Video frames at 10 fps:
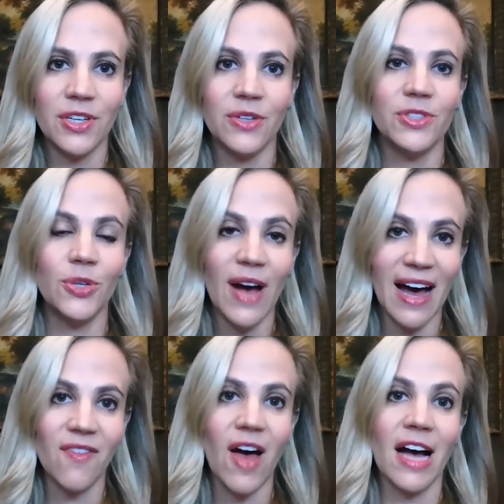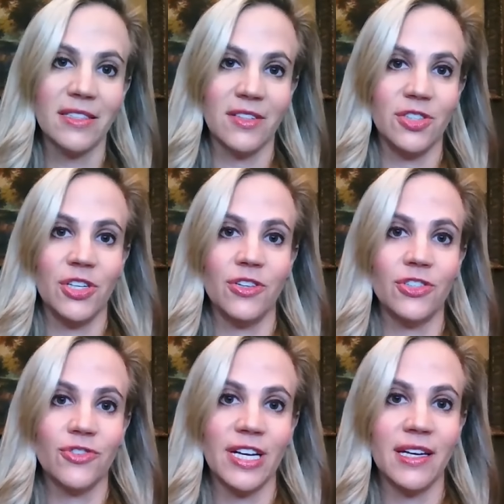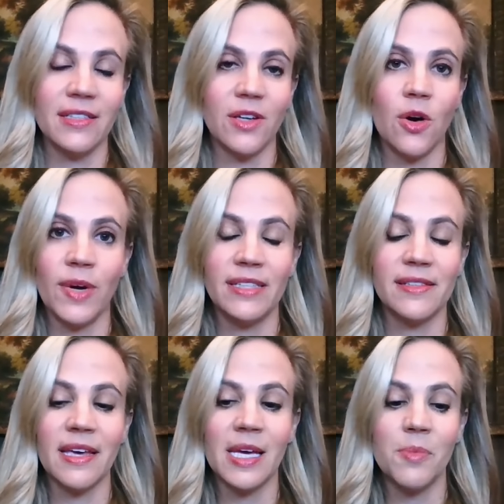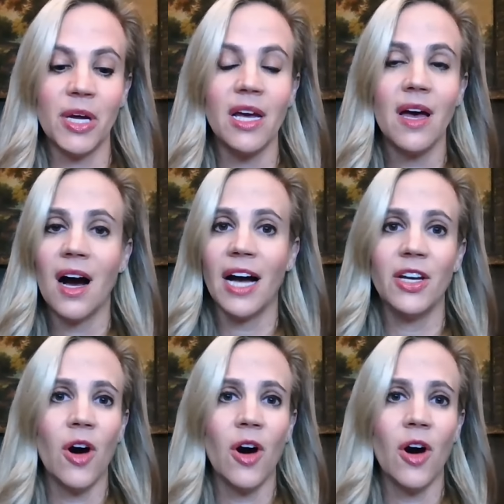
you know to have access to your drink is always key but i